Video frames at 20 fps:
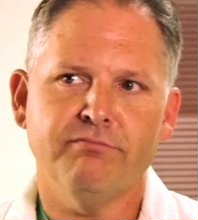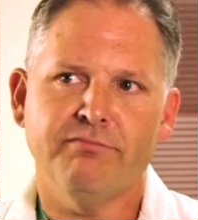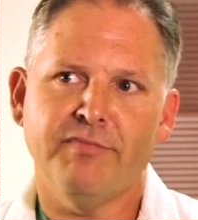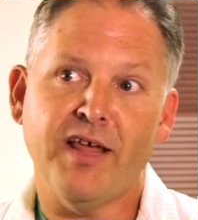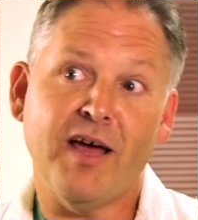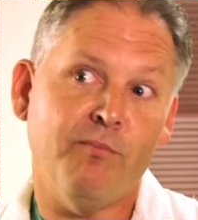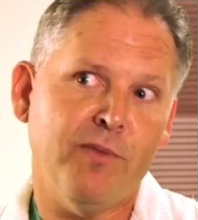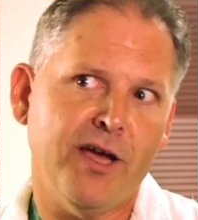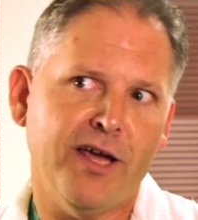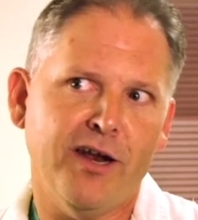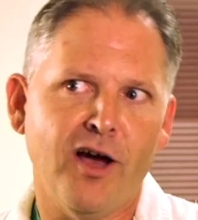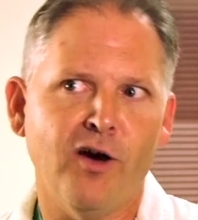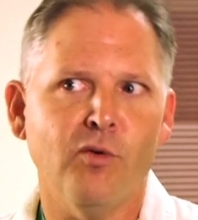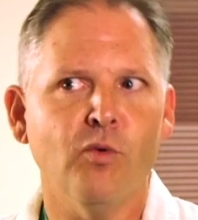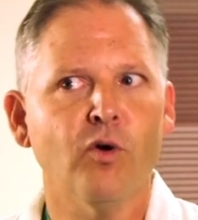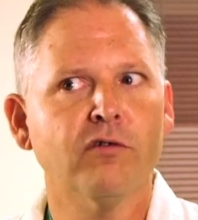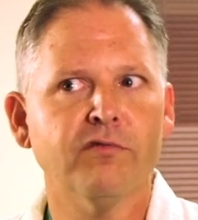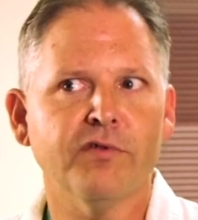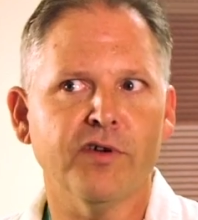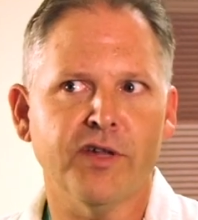that may not
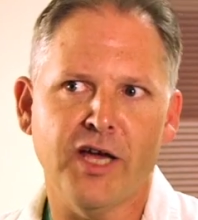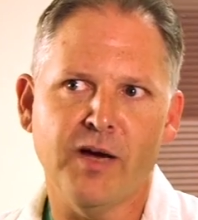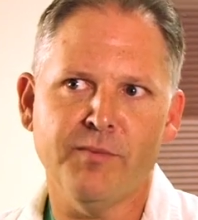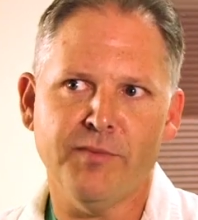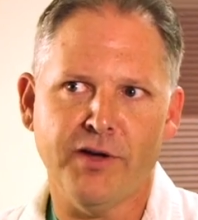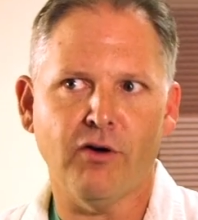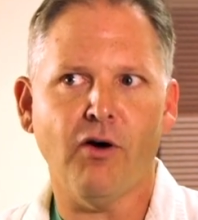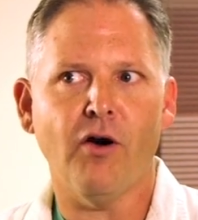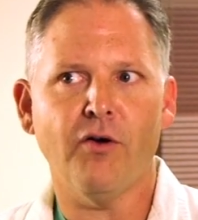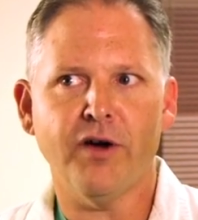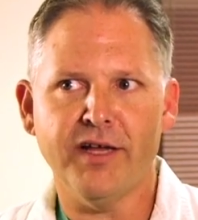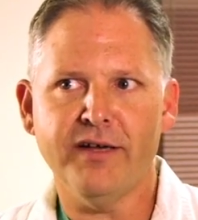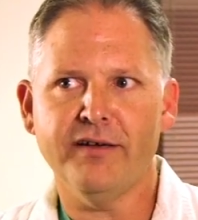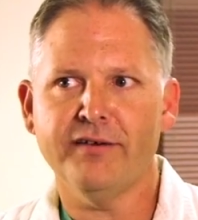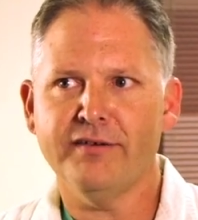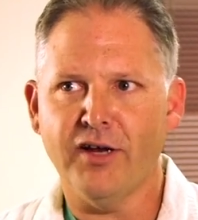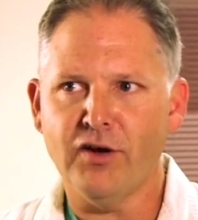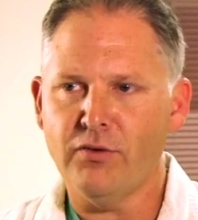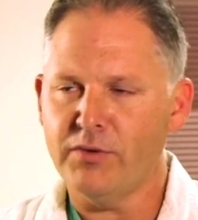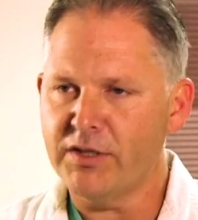work for them. They're already,
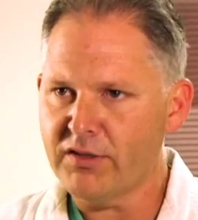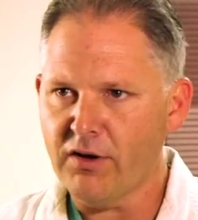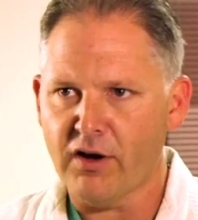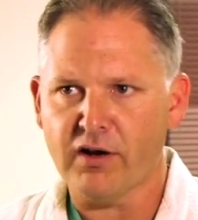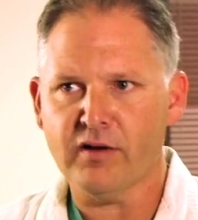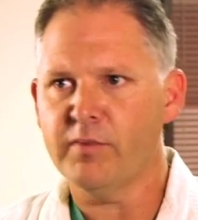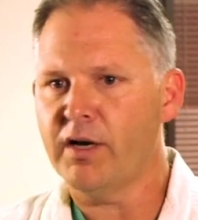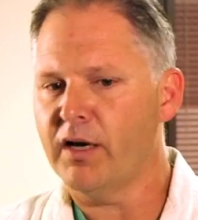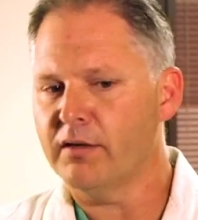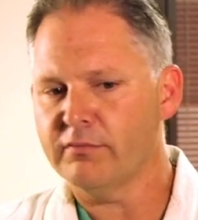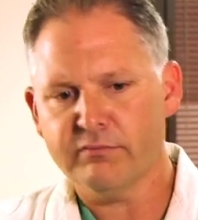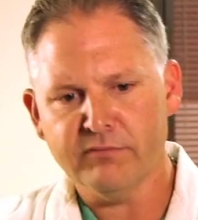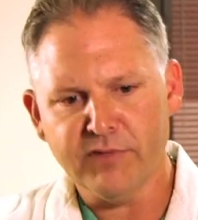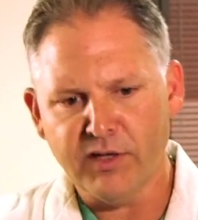we talk about